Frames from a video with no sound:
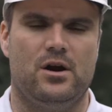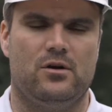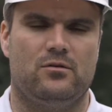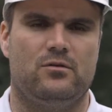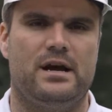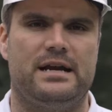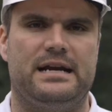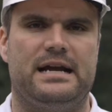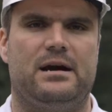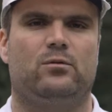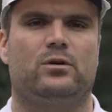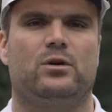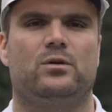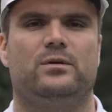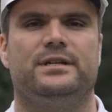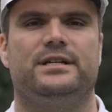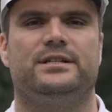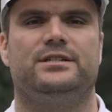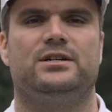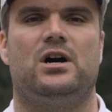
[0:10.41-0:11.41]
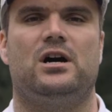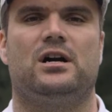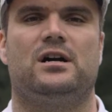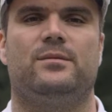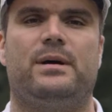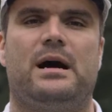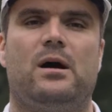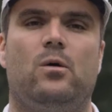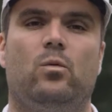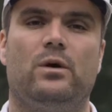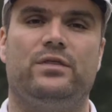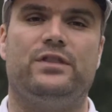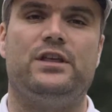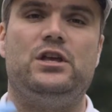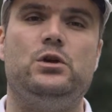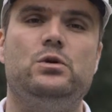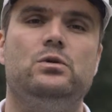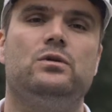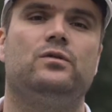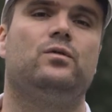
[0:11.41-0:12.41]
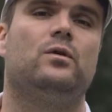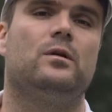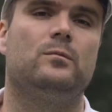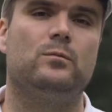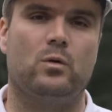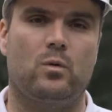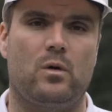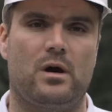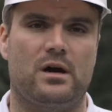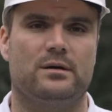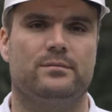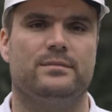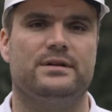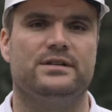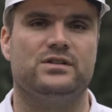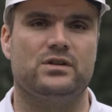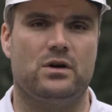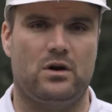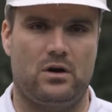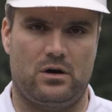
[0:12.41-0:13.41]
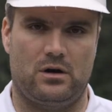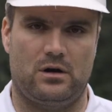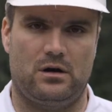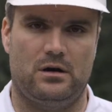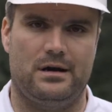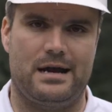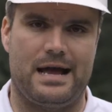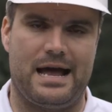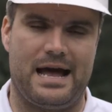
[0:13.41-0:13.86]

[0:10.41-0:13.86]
Right now we're going to talk about what the uniform requirements are